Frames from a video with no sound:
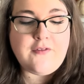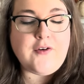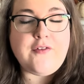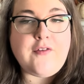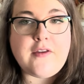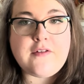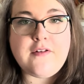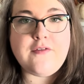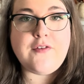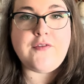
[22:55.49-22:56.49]
very
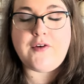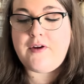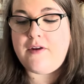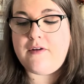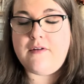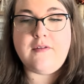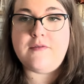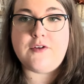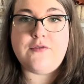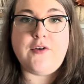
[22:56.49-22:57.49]
festive, very,
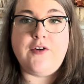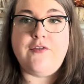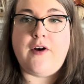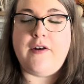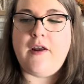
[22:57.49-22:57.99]
just very fun.